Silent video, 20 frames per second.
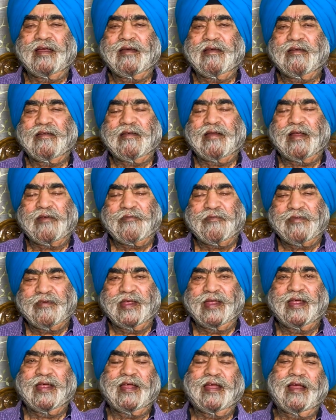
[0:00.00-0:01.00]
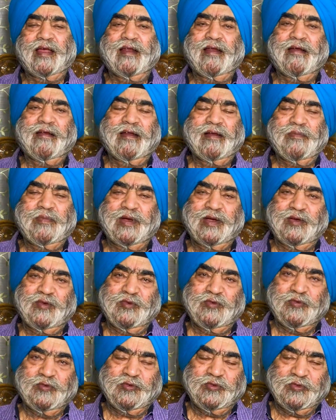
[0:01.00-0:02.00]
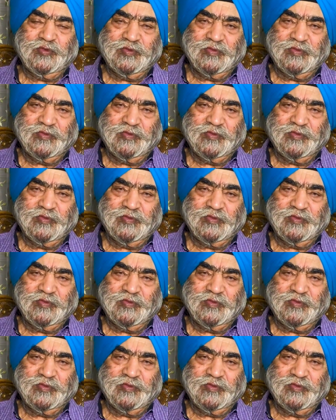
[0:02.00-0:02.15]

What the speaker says: referring a little bit to